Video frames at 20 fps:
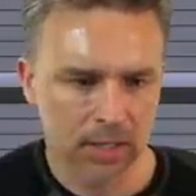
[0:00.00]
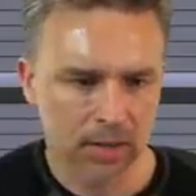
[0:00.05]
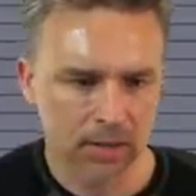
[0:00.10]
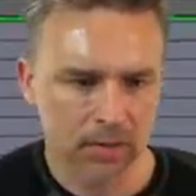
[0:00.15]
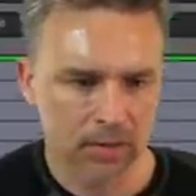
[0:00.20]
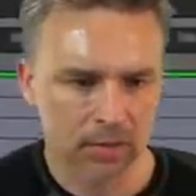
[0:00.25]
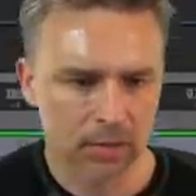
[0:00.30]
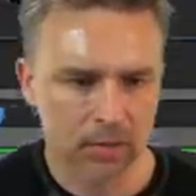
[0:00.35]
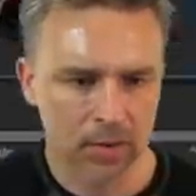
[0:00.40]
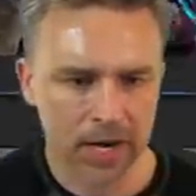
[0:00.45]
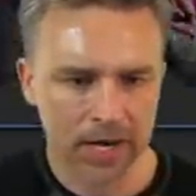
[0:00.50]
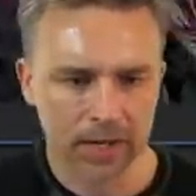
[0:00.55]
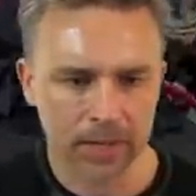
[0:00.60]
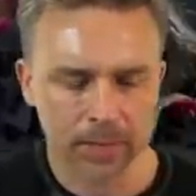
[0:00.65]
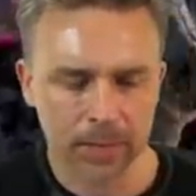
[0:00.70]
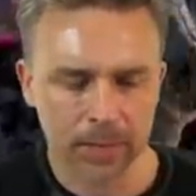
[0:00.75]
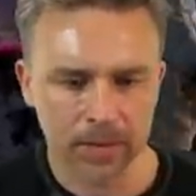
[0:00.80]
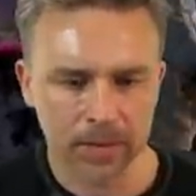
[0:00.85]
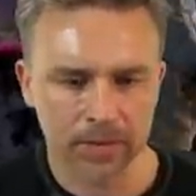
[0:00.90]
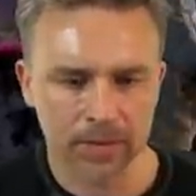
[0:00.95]
right up
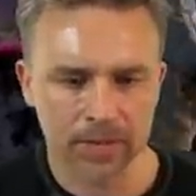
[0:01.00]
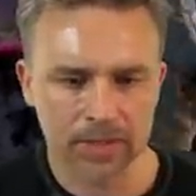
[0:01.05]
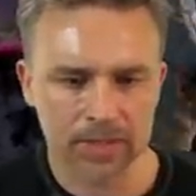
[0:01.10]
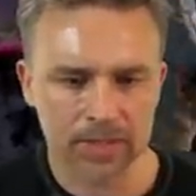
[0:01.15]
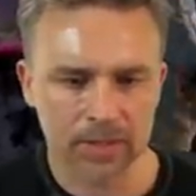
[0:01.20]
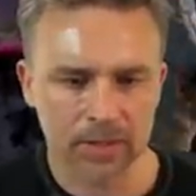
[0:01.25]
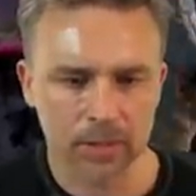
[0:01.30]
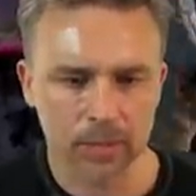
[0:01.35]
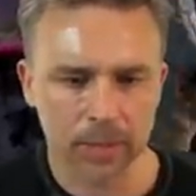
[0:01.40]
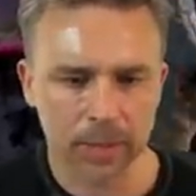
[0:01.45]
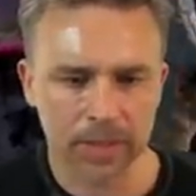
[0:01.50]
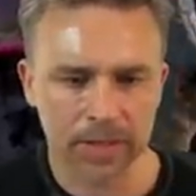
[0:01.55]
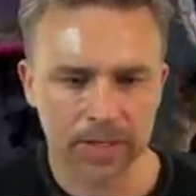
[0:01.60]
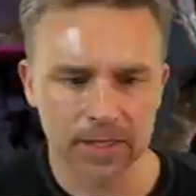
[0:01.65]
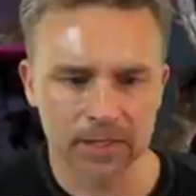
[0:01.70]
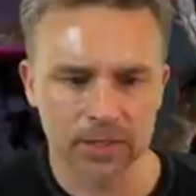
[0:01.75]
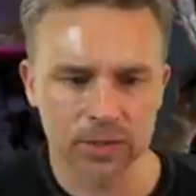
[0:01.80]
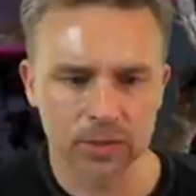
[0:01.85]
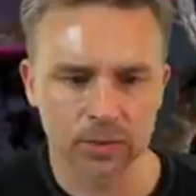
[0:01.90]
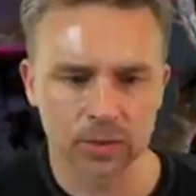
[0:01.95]
here, this little
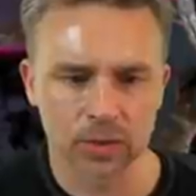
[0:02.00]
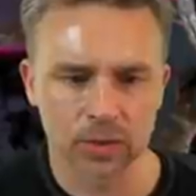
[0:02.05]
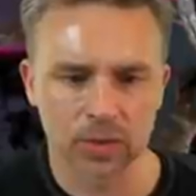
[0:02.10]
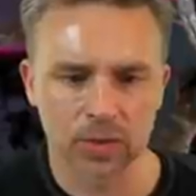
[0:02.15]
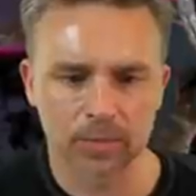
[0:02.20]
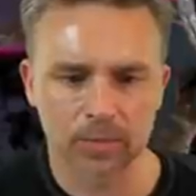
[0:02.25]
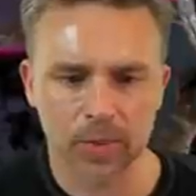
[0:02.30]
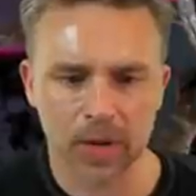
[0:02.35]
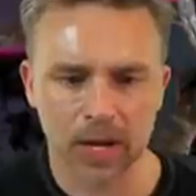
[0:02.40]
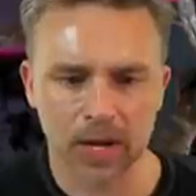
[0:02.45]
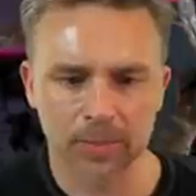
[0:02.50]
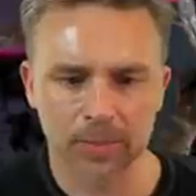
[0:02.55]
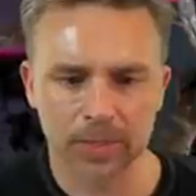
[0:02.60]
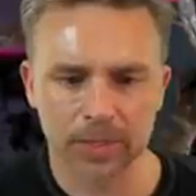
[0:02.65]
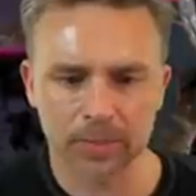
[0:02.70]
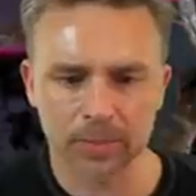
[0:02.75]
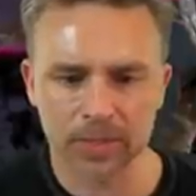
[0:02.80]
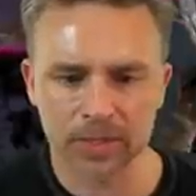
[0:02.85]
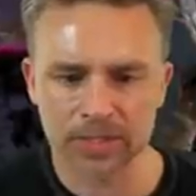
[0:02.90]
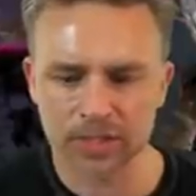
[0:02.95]
pin tool,
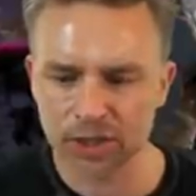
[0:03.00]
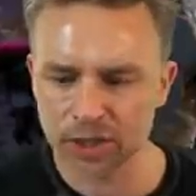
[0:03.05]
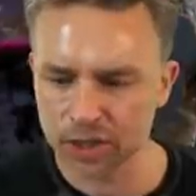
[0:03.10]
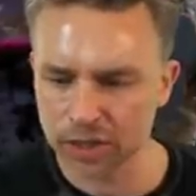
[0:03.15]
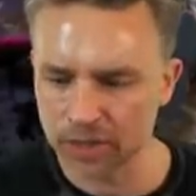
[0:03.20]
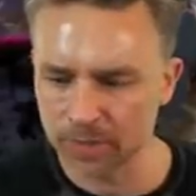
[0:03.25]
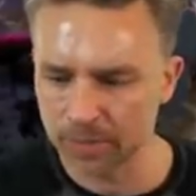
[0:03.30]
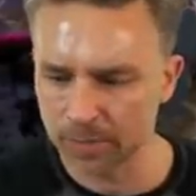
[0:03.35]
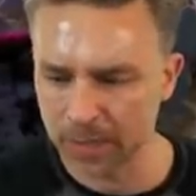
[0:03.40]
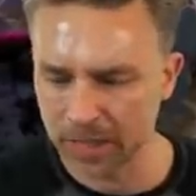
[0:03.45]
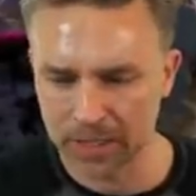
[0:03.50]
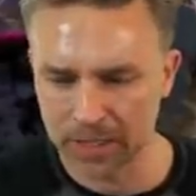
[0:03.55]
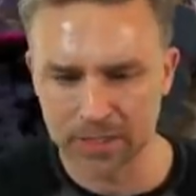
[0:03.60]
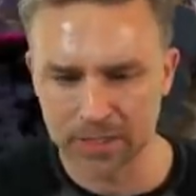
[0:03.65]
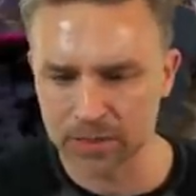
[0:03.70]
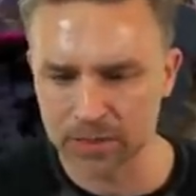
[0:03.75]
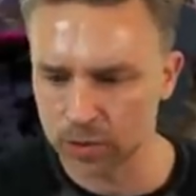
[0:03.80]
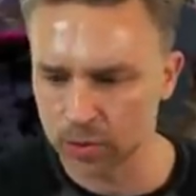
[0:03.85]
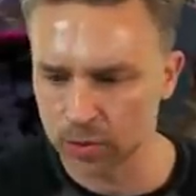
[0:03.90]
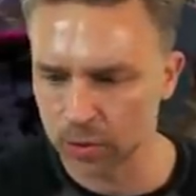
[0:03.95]
puppet position
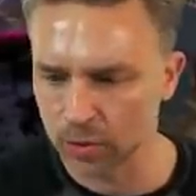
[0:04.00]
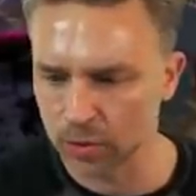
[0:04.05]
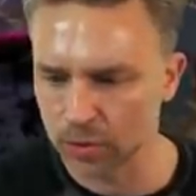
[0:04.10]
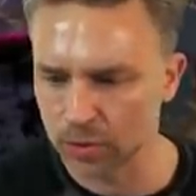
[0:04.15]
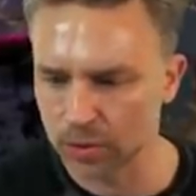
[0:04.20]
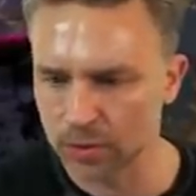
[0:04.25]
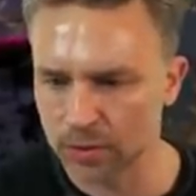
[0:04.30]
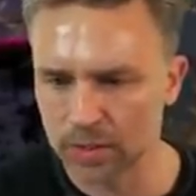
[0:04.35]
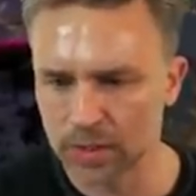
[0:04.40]
pin tool.